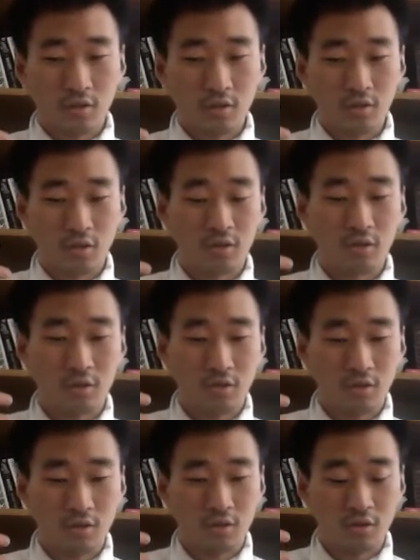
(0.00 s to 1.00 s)
the
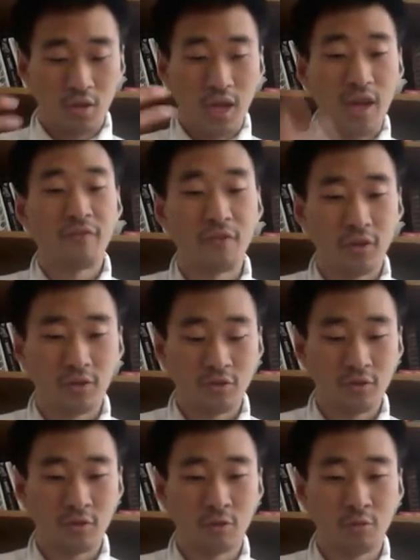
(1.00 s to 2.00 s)
the effort
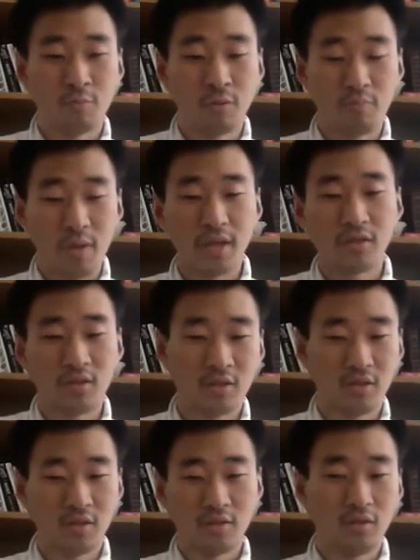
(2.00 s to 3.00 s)
to
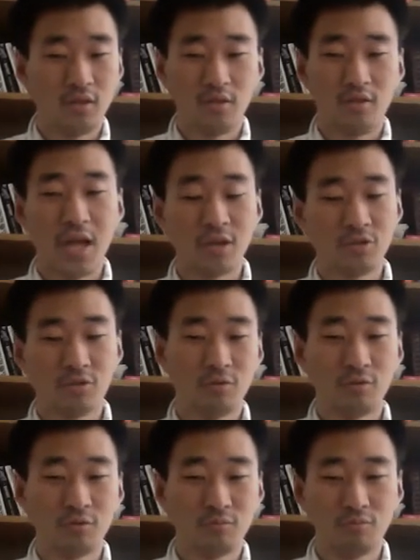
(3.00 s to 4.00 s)
prevent a
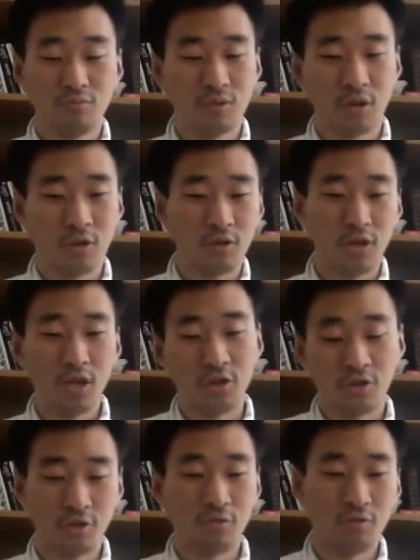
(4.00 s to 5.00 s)
national security
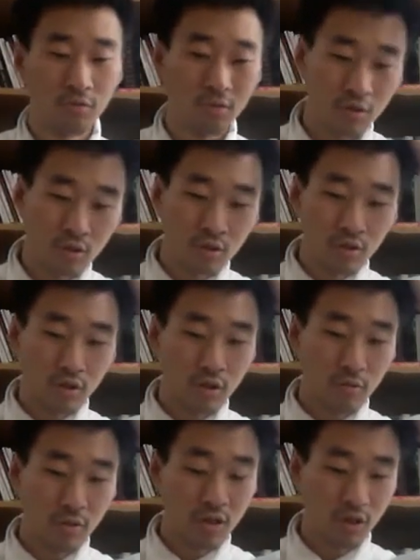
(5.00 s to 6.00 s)
issue. You
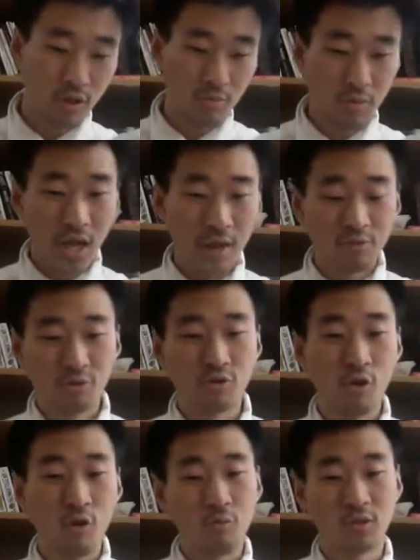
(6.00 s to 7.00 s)
know, because if you have
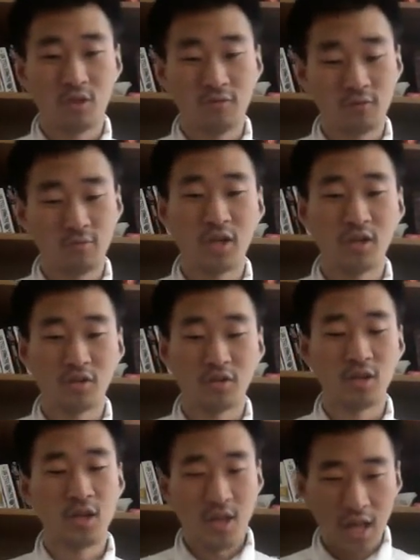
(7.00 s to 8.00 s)
so much
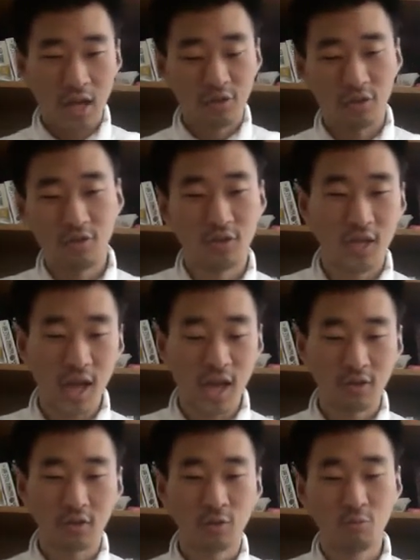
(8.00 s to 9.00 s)
information, how do you
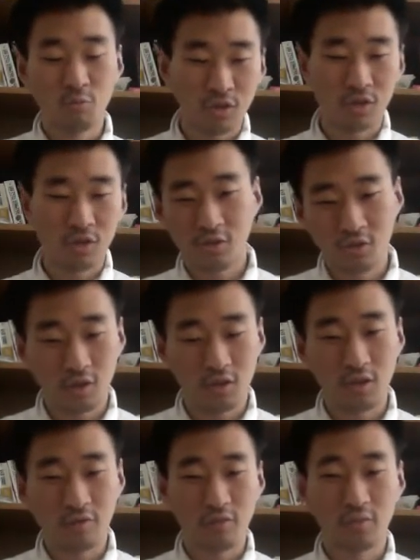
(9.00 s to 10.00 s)
gather which is the,
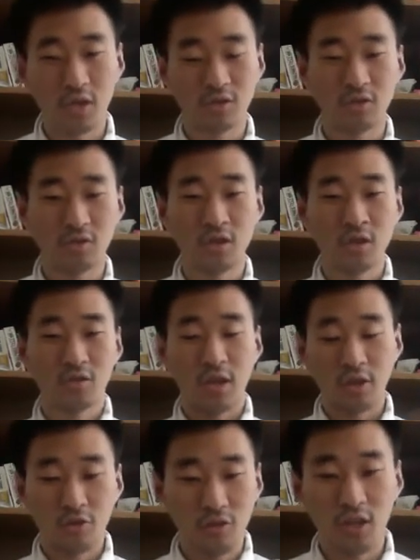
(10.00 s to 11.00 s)
the information
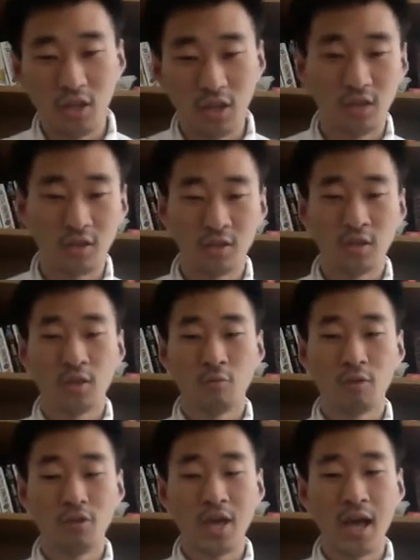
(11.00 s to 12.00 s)
that you need?
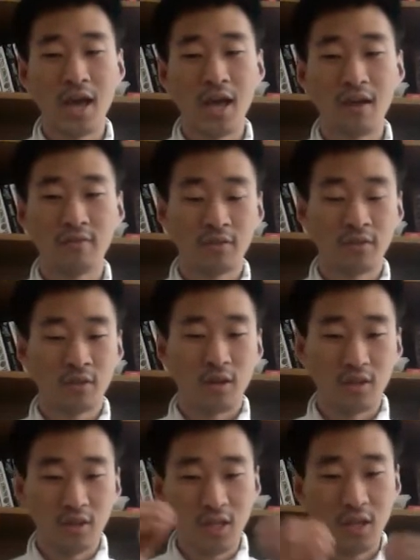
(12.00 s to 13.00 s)
When you have
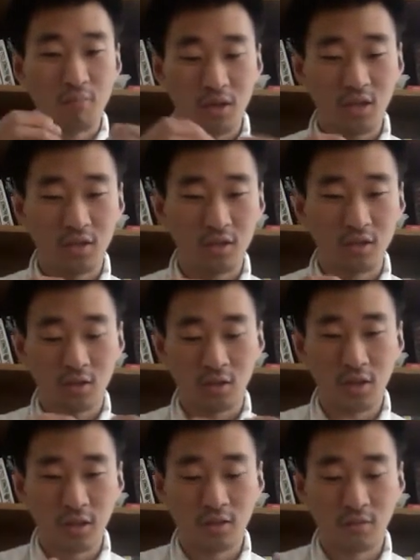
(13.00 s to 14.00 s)
a limited
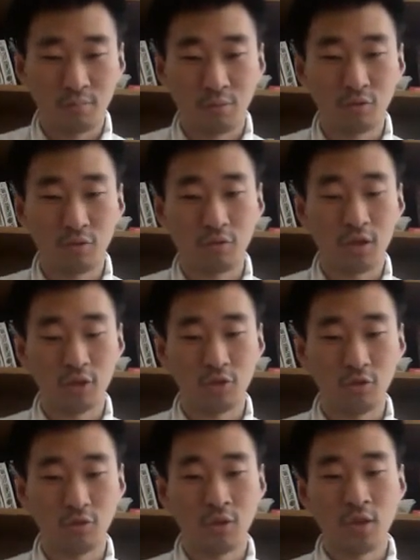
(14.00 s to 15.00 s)
collected pool and
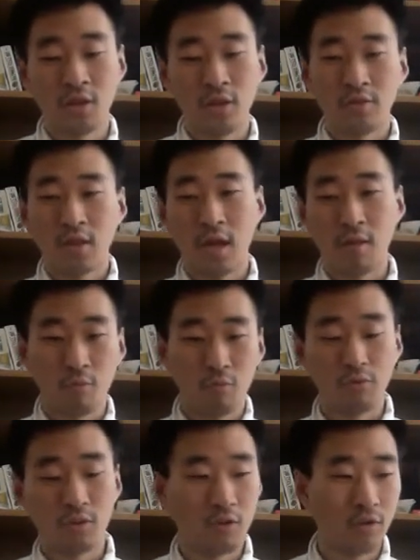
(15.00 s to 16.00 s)
you have a
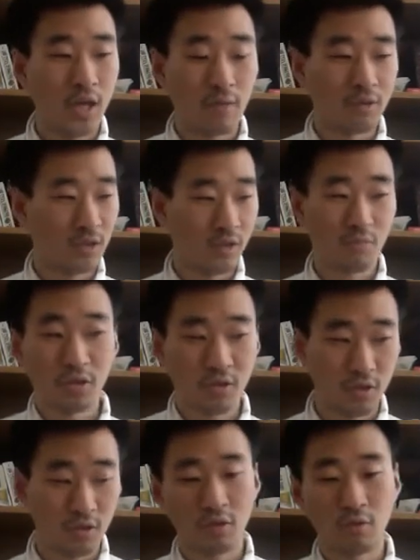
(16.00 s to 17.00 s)
you know you have a
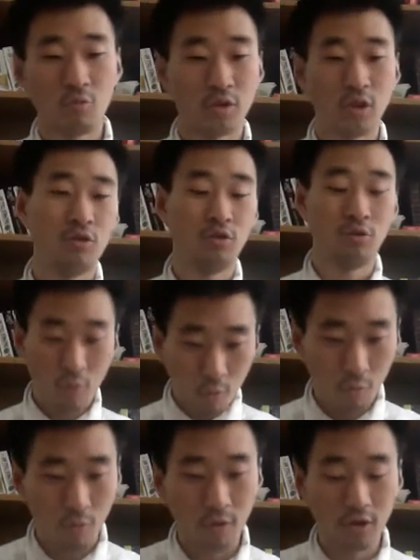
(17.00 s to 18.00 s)
suspicion on someone and you do a
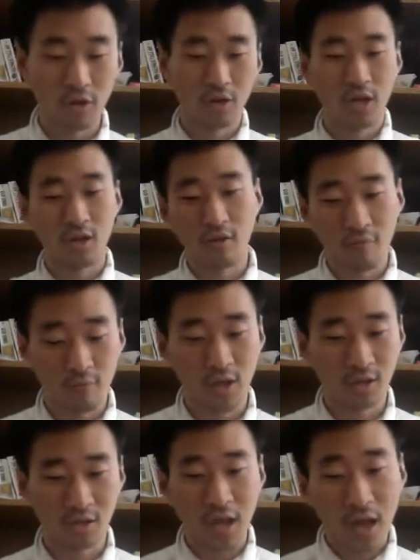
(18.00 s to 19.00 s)
warrant and you get
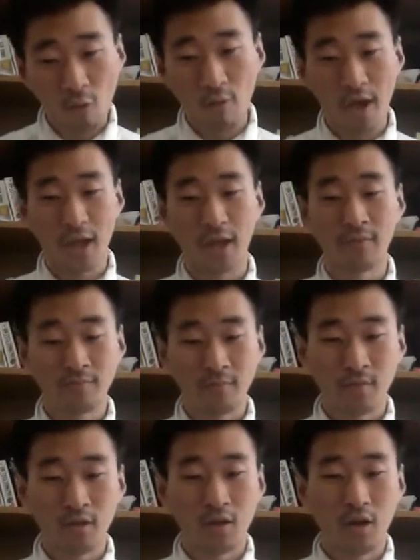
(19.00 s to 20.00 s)
information that way,
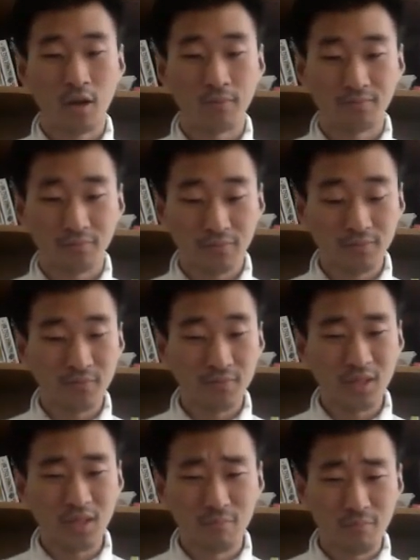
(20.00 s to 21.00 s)
um,
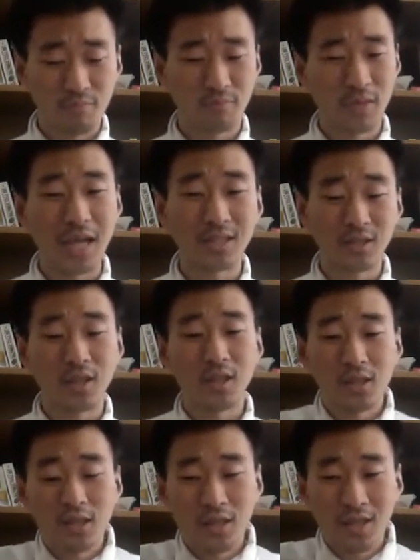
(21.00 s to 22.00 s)
that
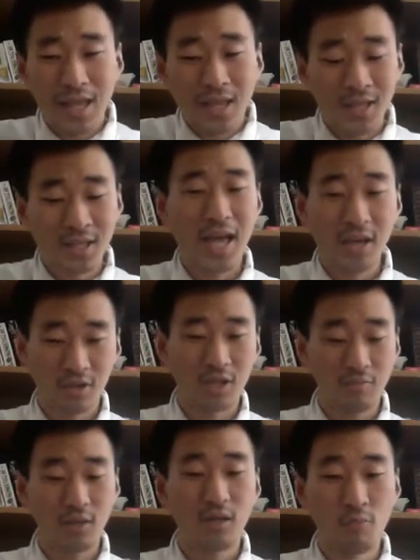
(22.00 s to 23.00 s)
could
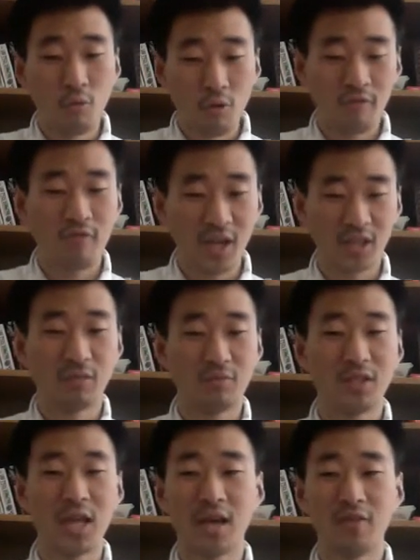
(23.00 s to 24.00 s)
actually be more effective
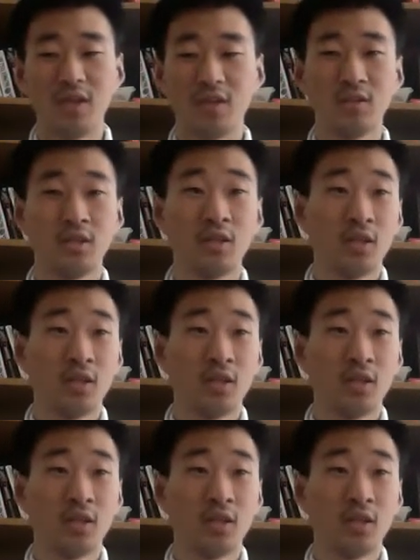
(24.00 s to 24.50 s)
than having